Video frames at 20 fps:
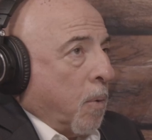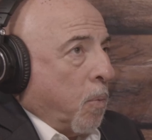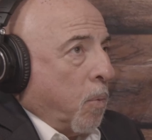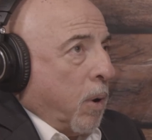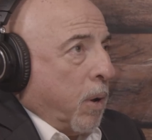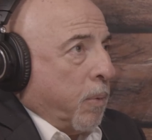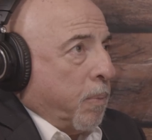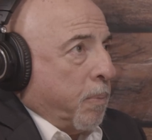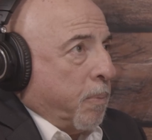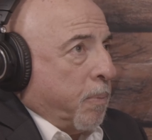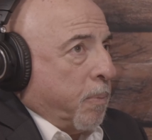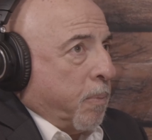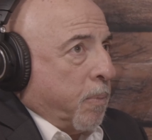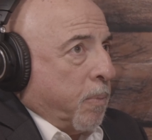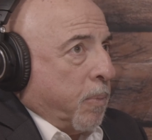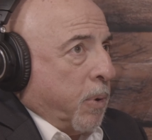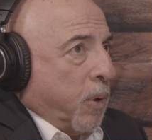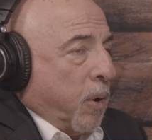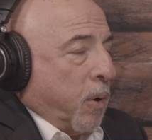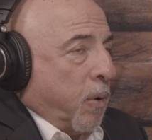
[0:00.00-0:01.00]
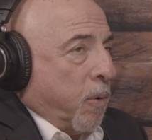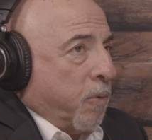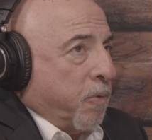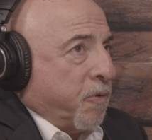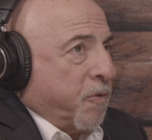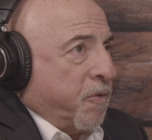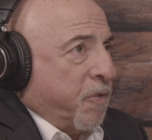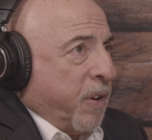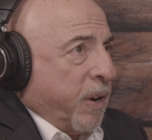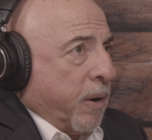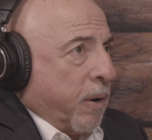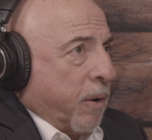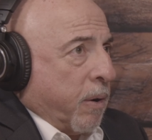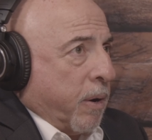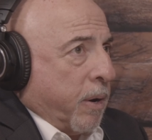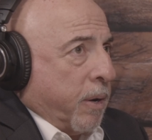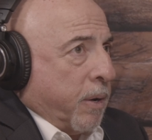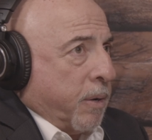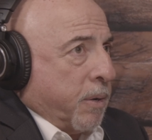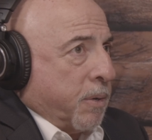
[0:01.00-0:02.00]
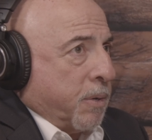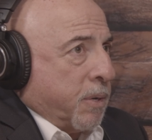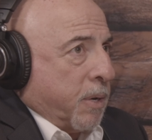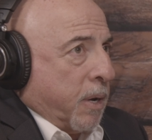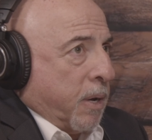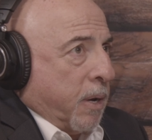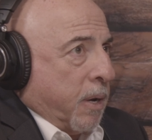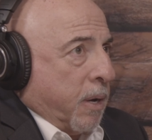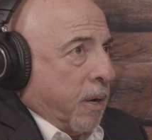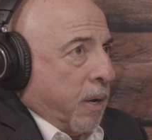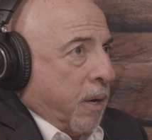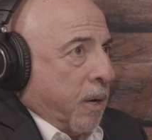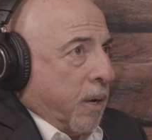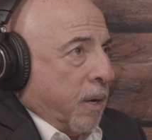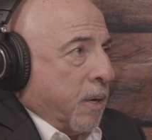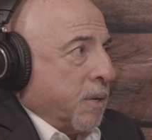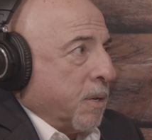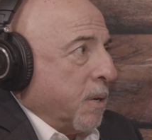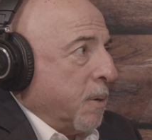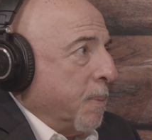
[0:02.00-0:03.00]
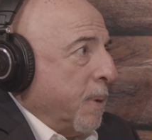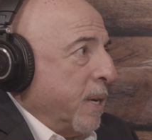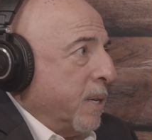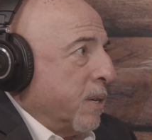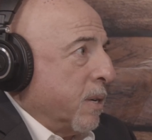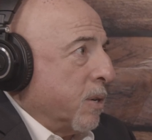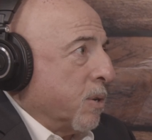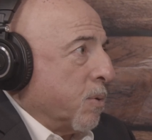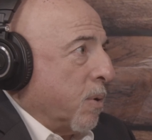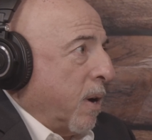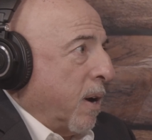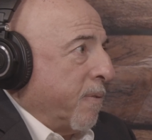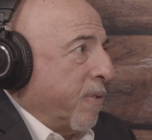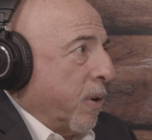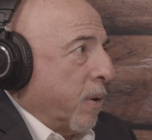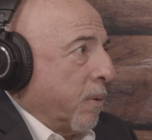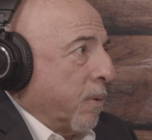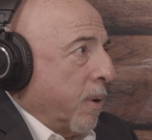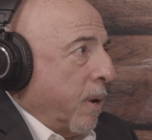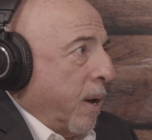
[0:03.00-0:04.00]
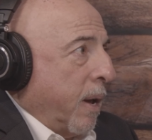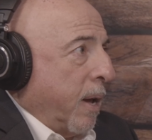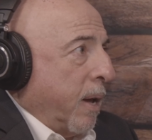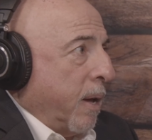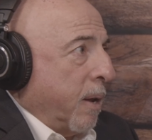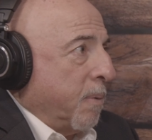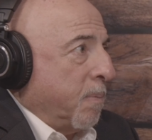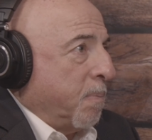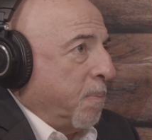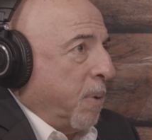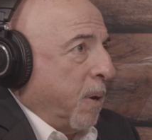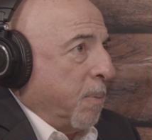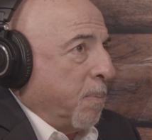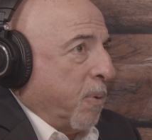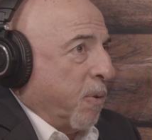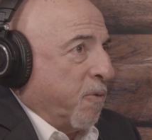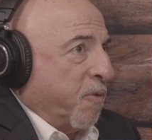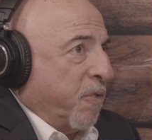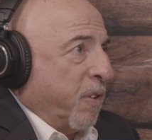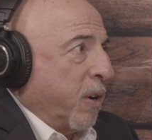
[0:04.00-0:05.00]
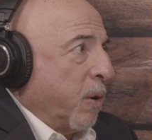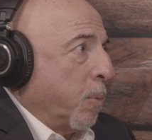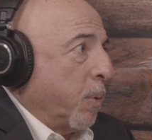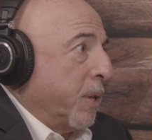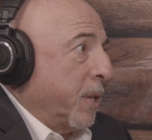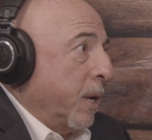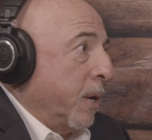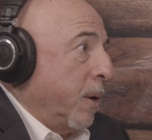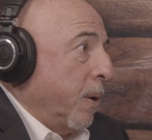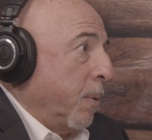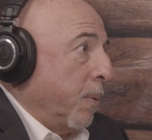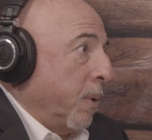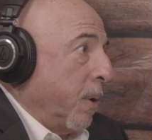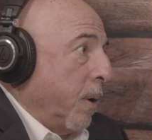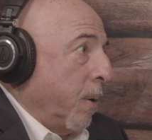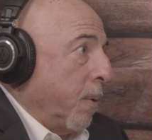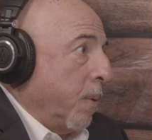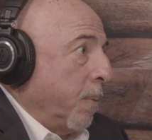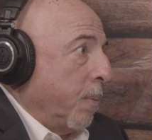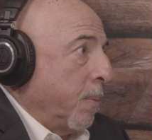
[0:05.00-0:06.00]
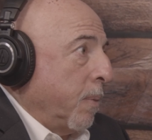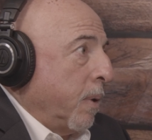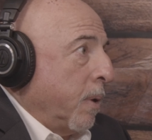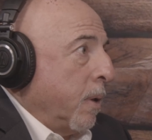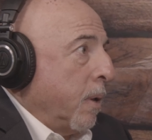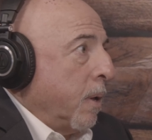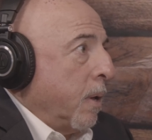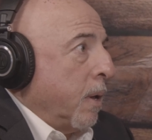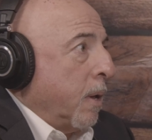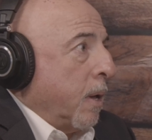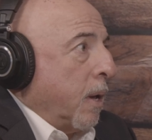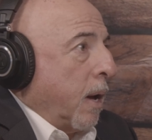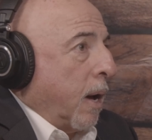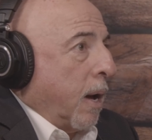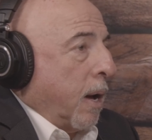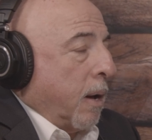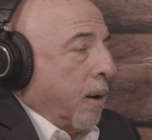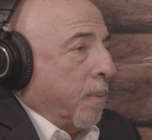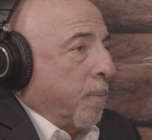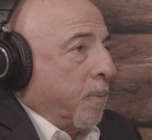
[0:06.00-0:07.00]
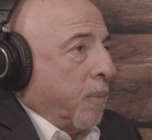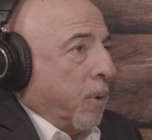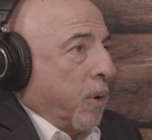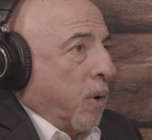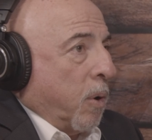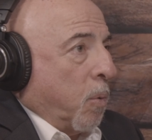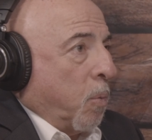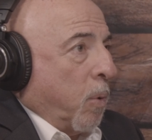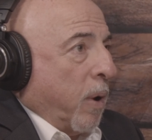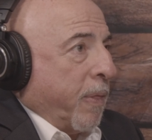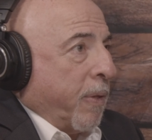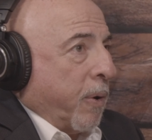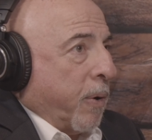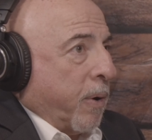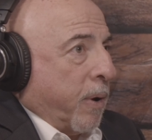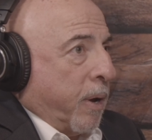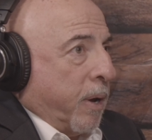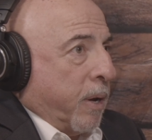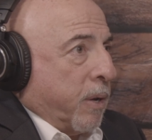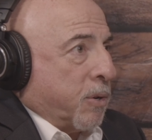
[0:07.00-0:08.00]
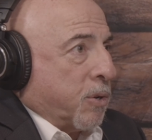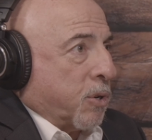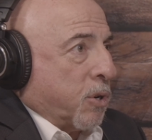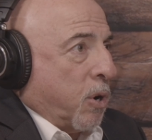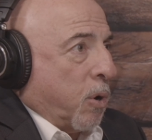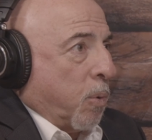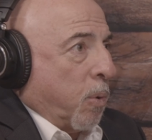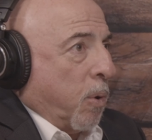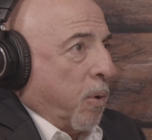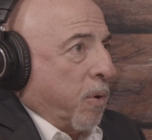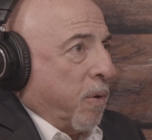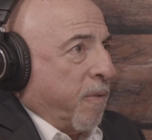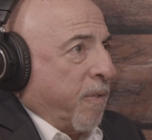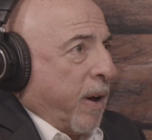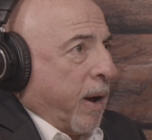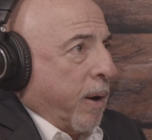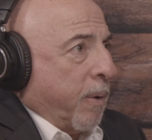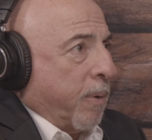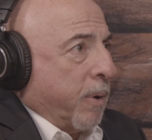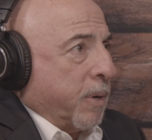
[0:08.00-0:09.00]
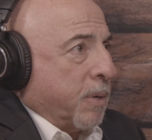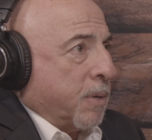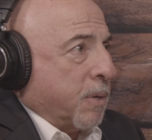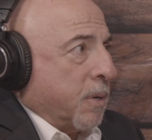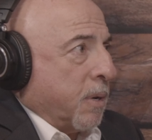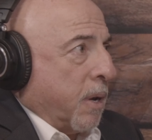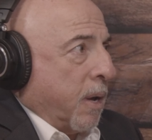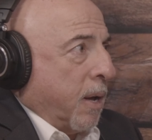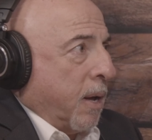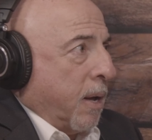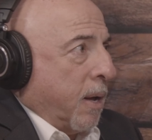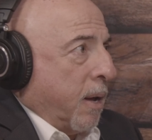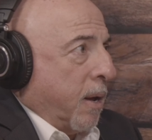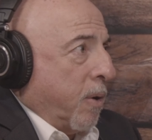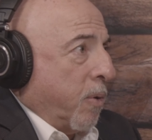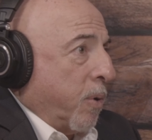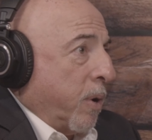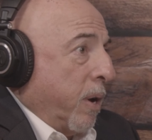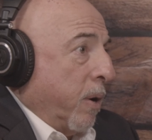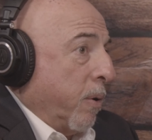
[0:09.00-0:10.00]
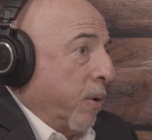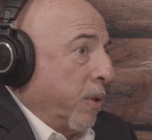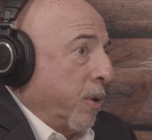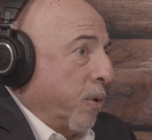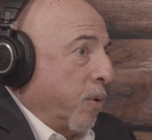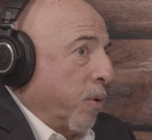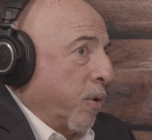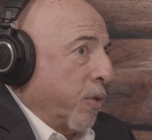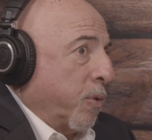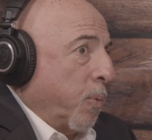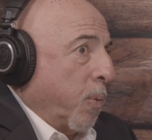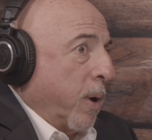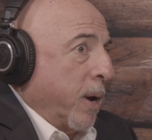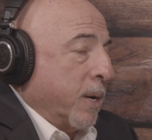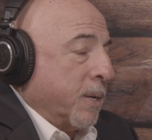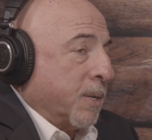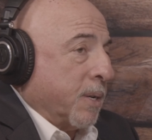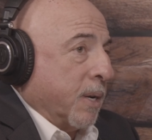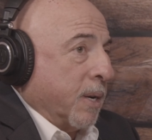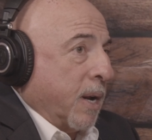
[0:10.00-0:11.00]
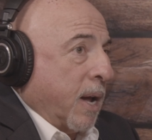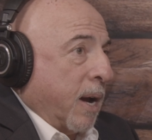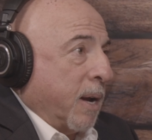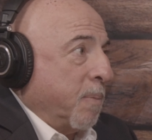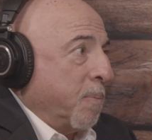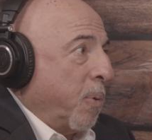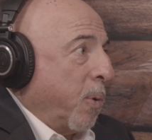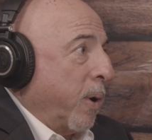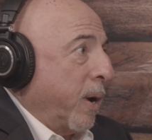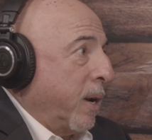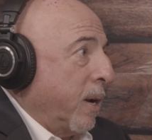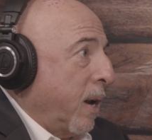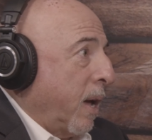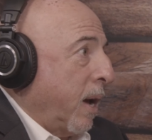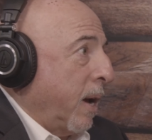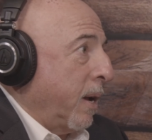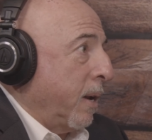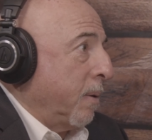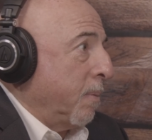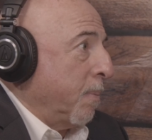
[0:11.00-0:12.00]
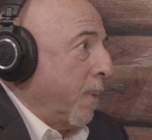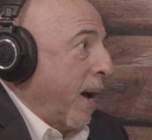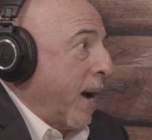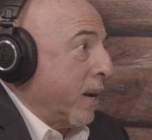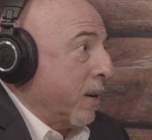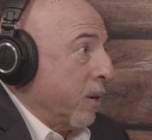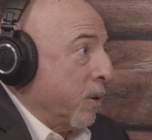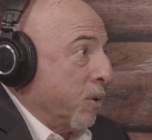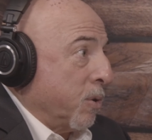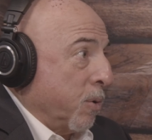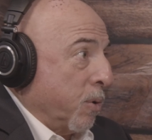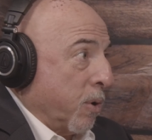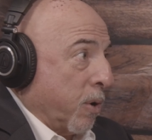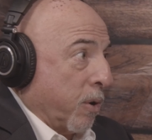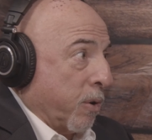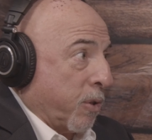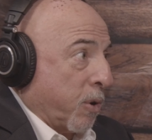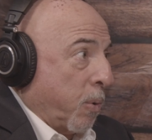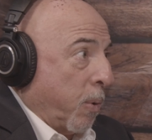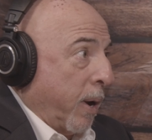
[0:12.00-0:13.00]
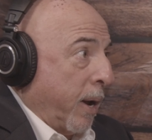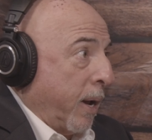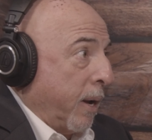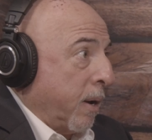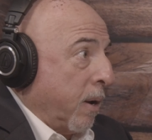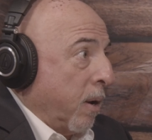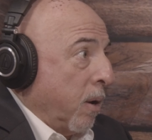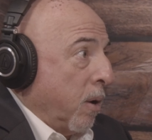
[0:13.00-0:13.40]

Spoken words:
Well, you know, fear is an amazing driver, and people fear what they don't know. Whether it's coronavirus or here in the Northwest, a 9.9 magnitude earthquake,